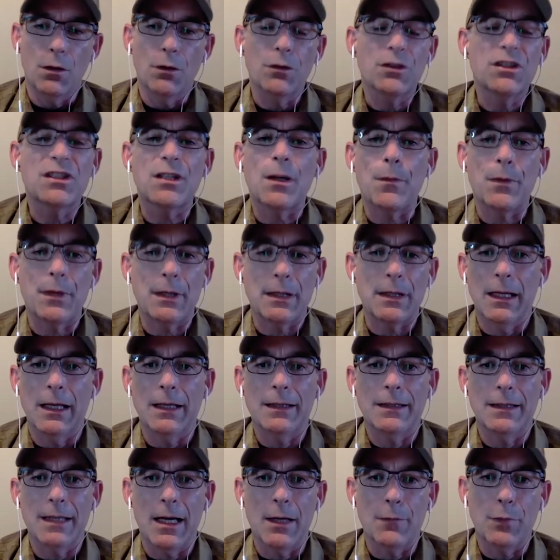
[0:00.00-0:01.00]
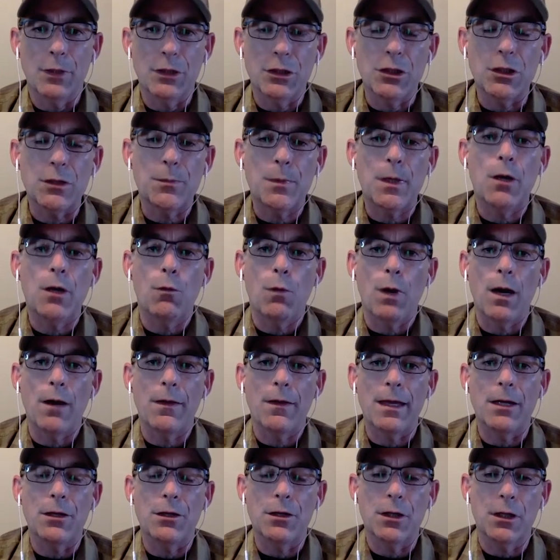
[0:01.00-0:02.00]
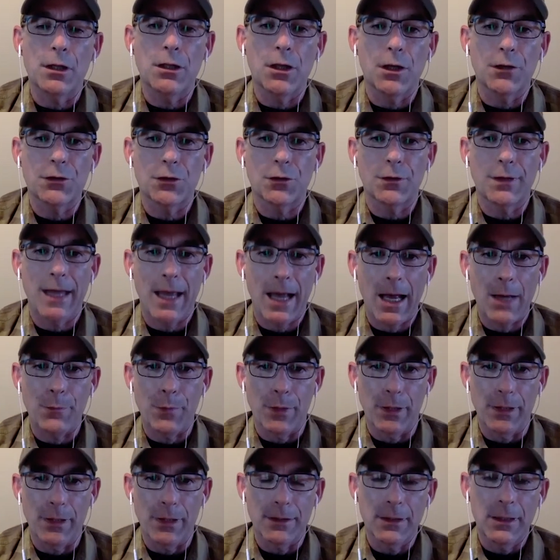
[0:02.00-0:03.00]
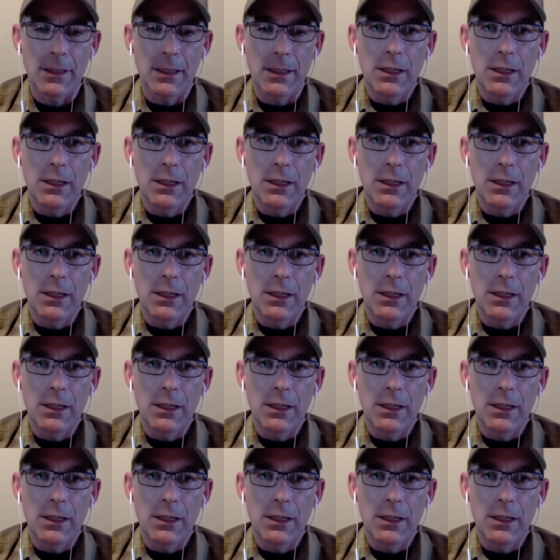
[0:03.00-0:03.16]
or something like that. But just be aware that you can also cap it.